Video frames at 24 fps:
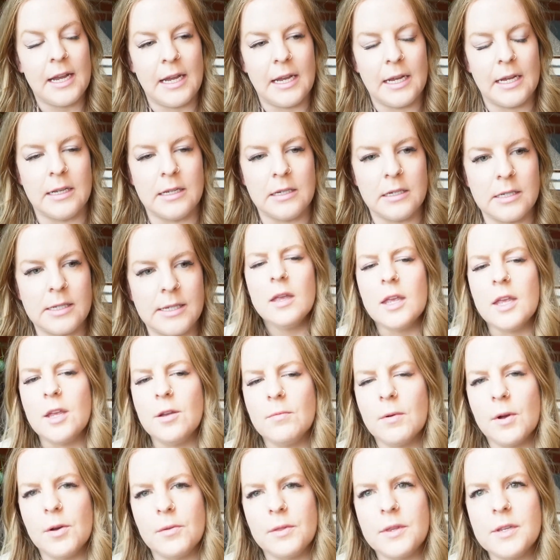and he
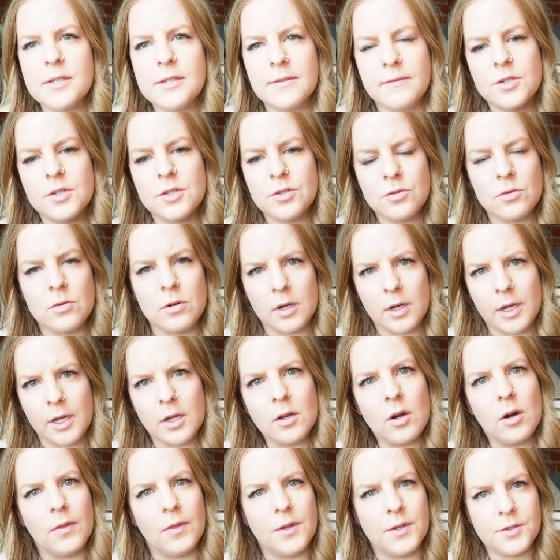wrote this story
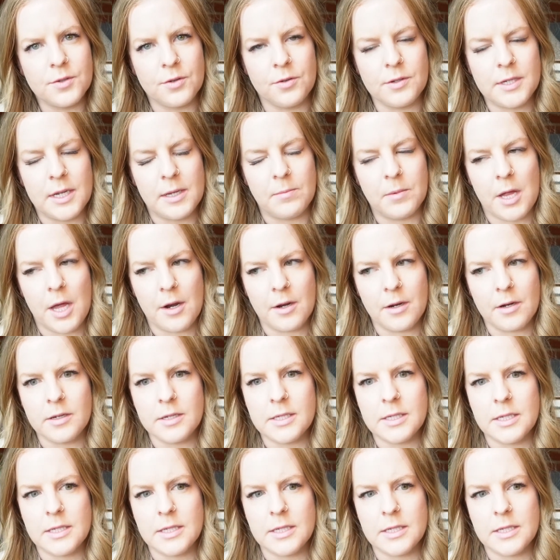called the Screwtape Letters.